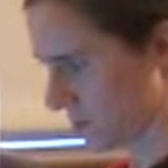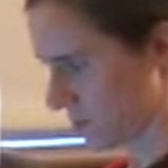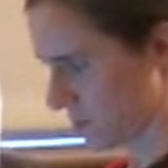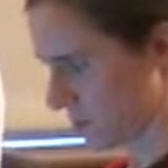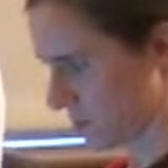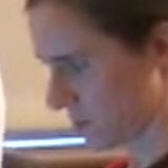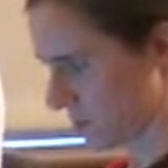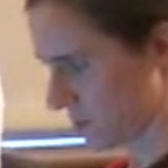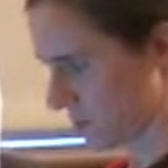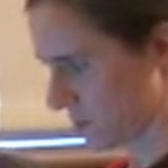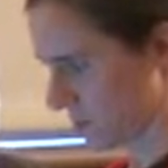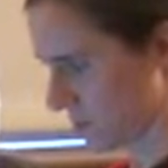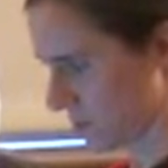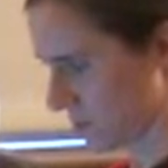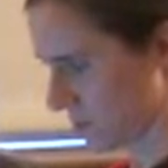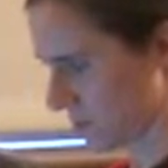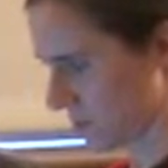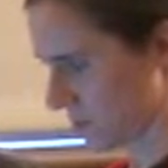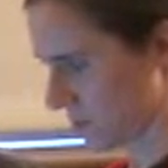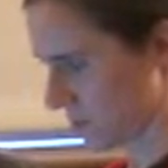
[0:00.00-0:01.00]

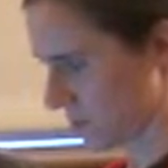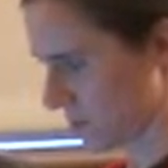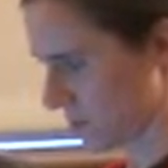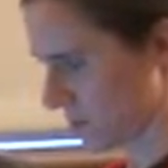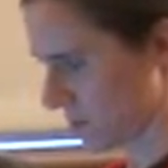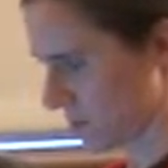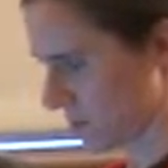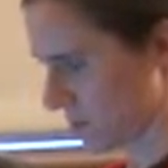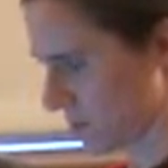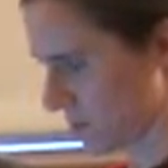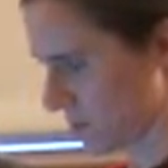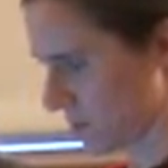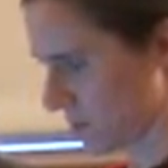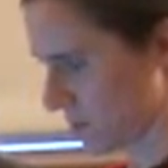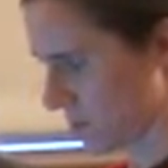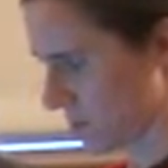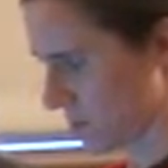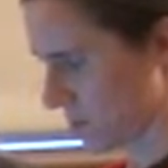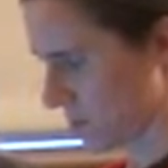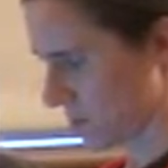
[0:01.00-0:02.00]

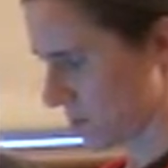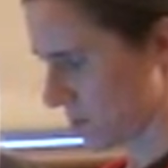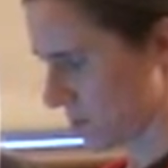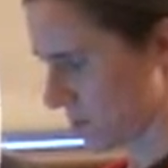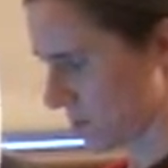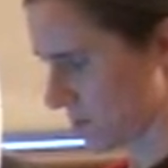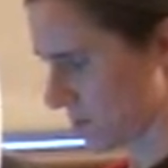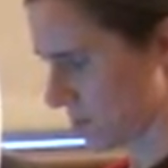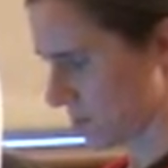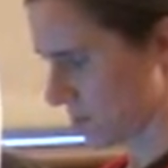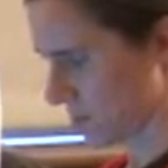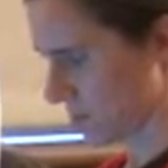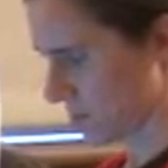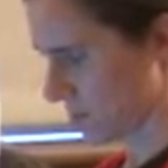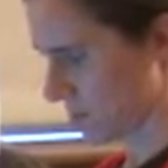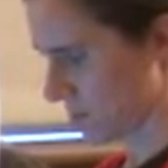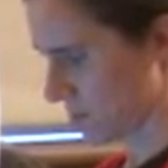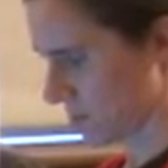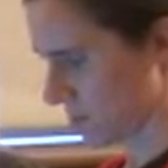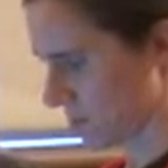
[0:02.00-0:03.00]

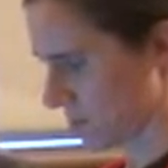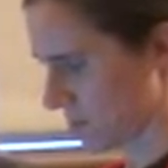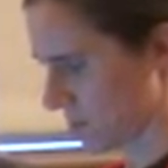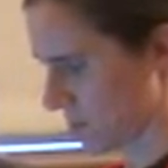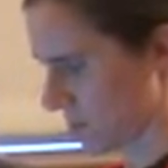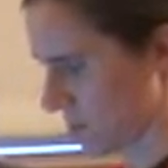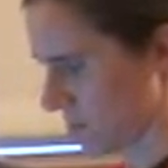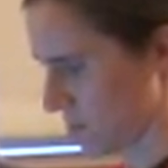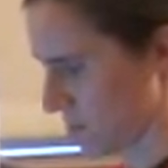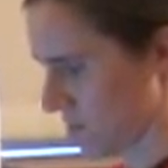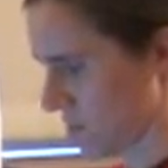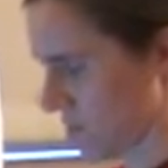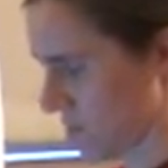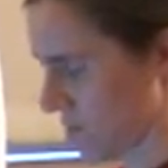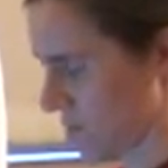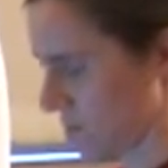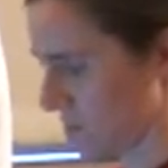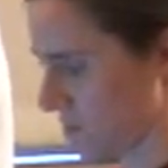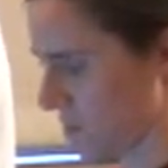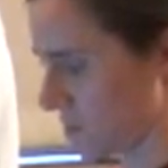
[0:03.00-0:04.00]

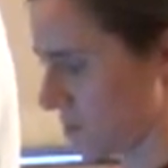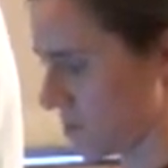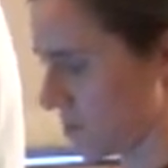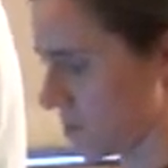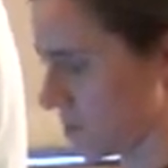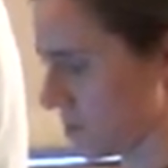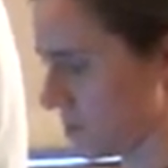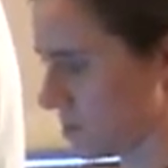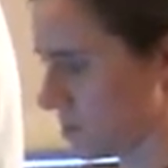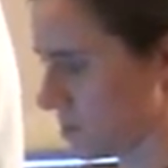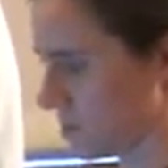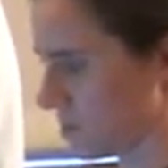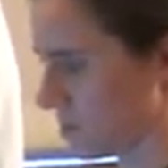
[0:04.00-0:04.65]
(not speaking)